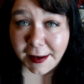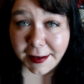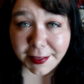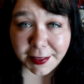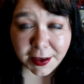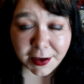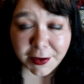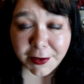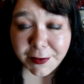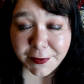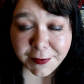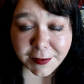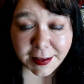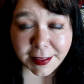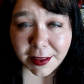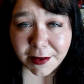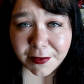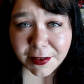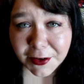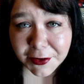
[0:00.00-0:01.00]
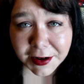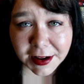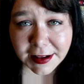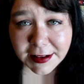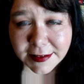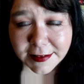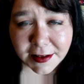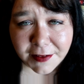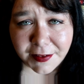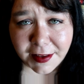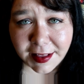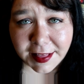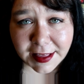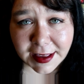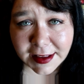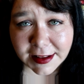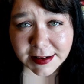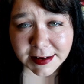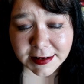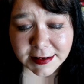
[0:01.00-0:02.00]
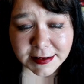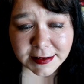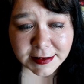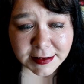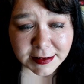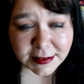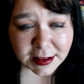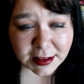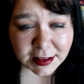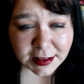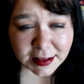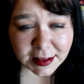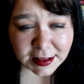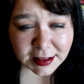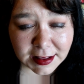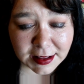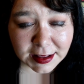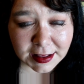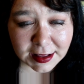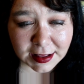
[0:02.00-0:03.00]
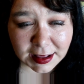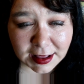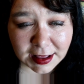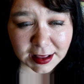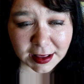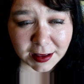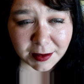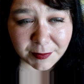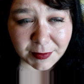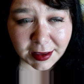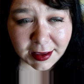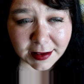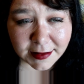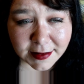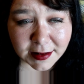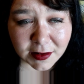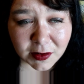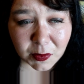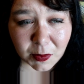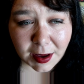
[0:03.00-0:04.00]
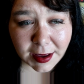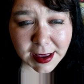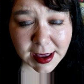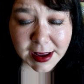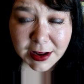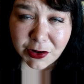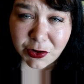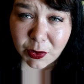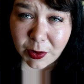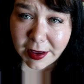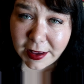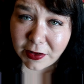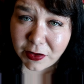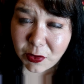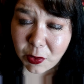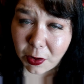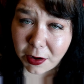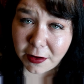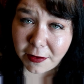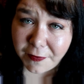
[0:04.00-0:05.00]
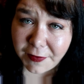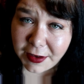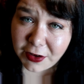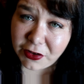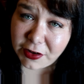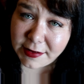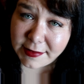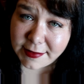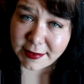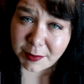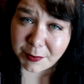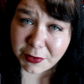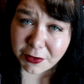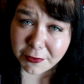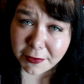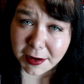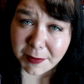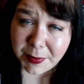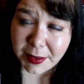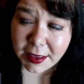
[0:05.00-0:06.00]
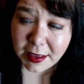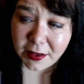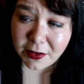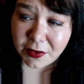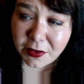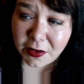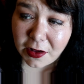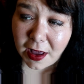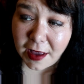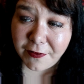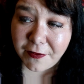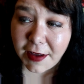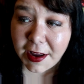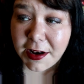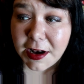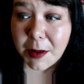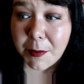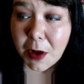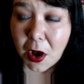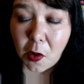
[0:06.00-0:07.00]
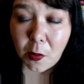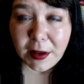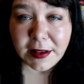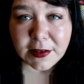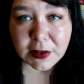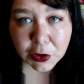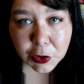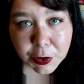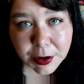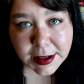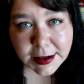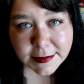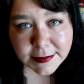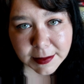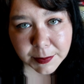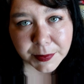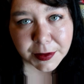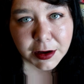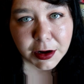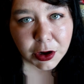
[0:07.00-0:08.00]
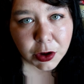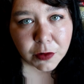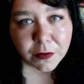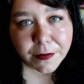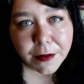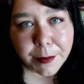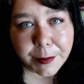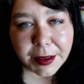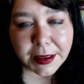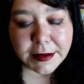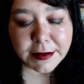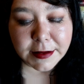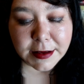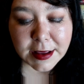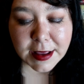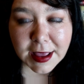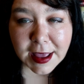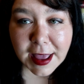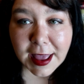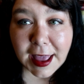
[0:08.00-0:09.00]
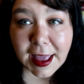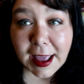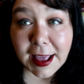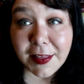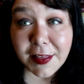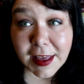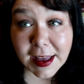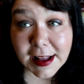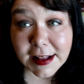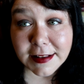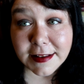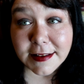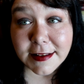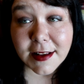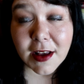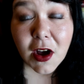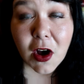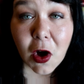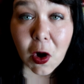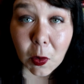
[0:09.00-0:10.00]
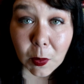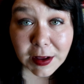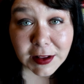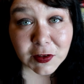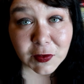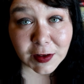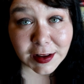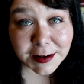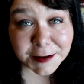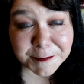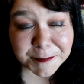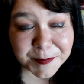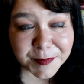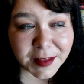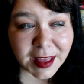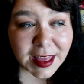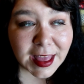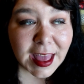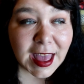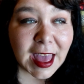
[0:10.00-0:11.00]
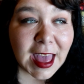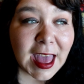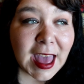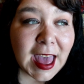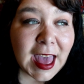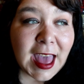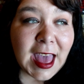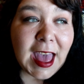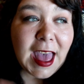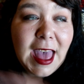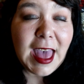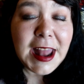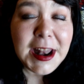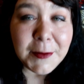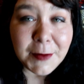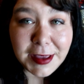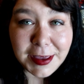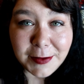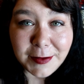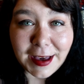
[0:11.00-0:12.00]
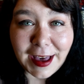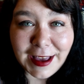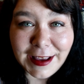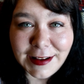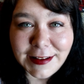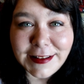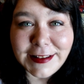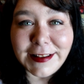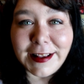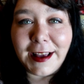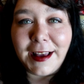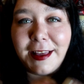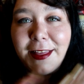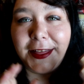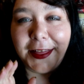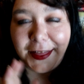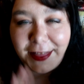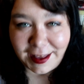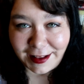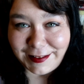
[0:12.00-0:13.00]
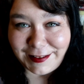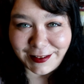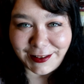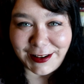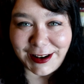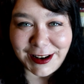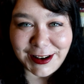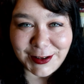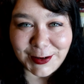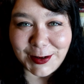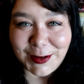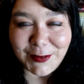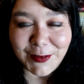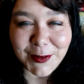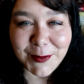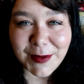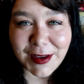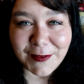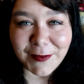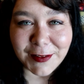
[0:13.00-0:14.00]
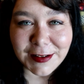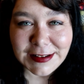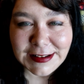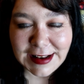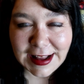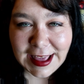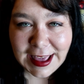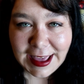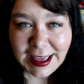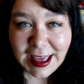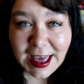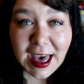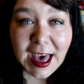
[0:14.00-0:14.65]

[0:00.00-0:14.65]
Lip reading: I love learning stuff like that. I guess that's why I enjoy historical fiction to some degree, because I find I'm always learning something new from it, and that's always fun. Anyway, you guys, that's gonna do it for me for today.